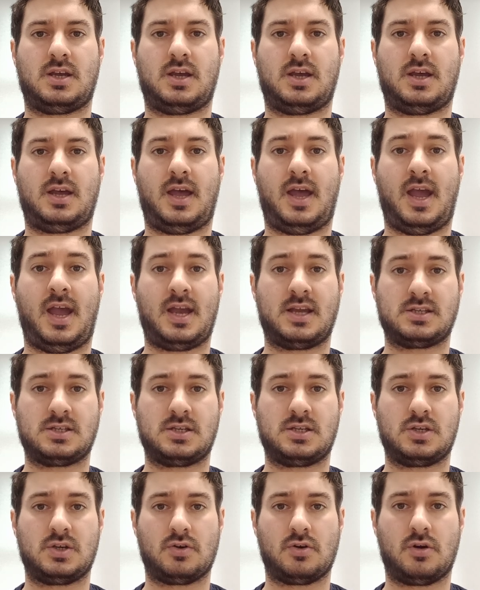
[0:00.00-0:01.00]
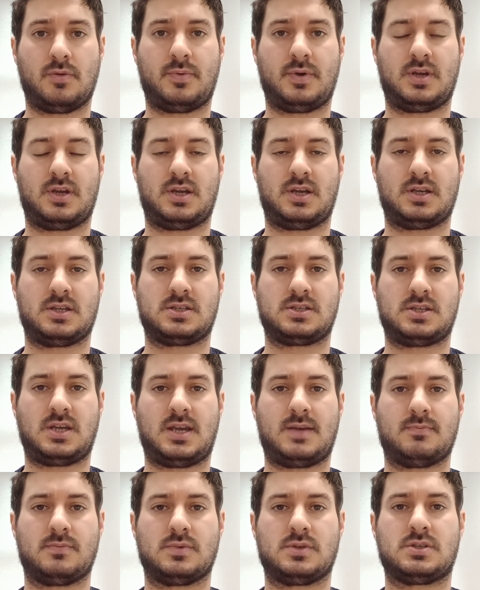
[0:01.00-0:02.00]
ahead in Europe. It
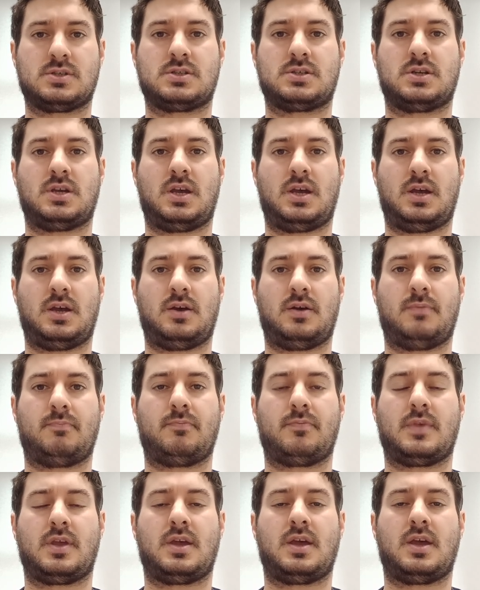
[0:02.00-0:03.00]
seems that